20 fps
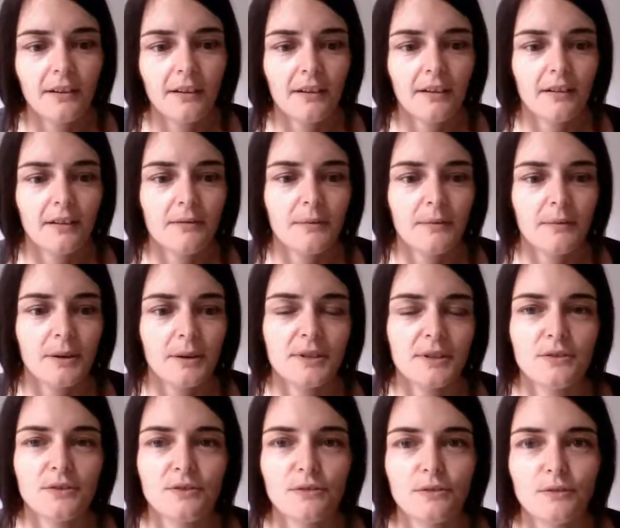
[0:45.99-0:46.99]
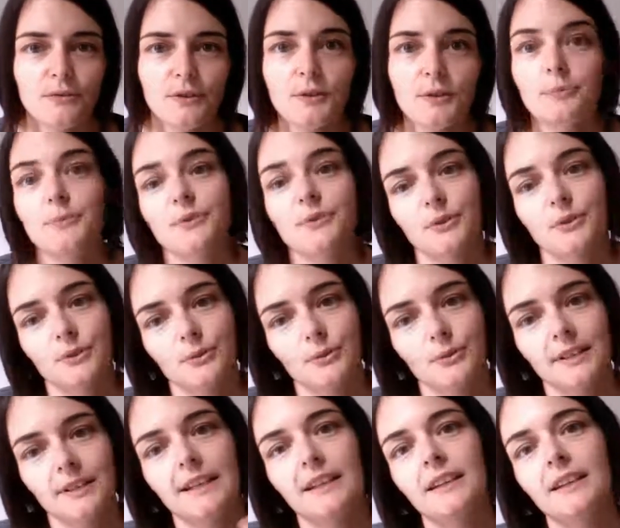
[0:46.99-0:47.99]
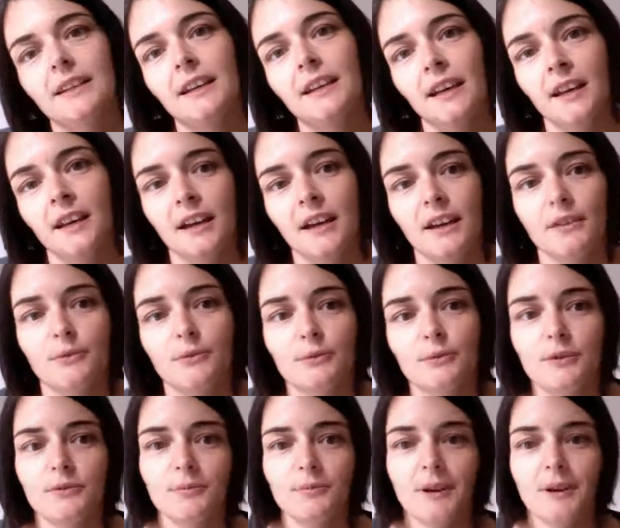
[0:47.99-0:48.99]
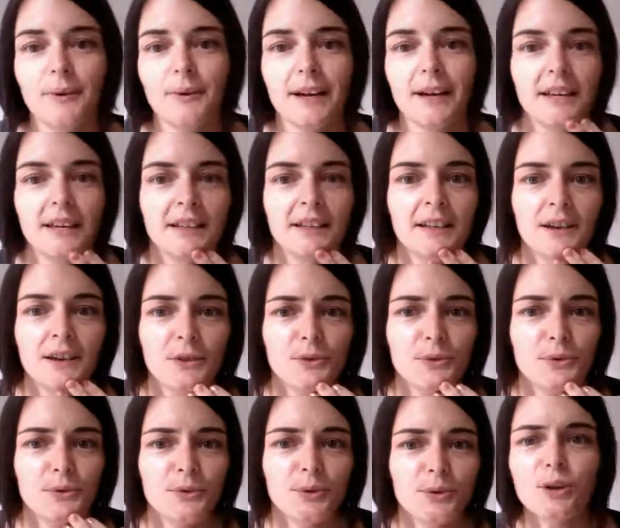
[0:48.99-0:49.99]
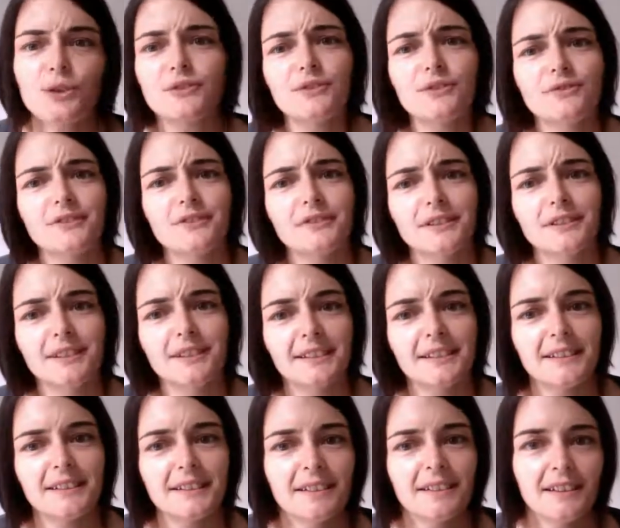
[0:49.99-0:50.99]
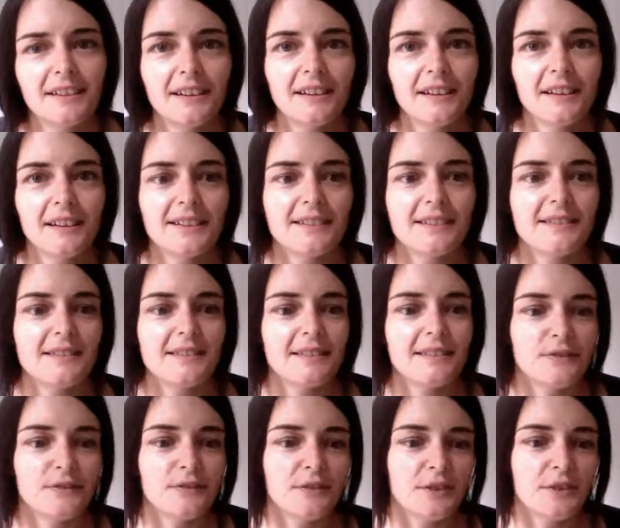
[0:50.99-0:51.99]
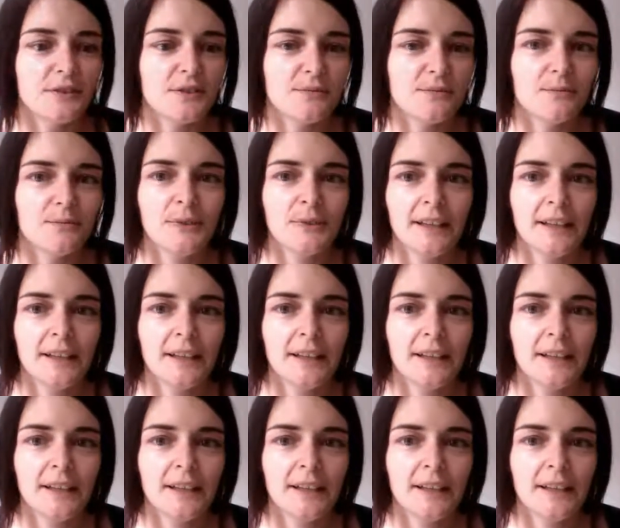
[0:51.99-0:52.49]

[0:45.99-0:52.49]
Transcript: I went to film school and then have worked my way through lots of different areas in film,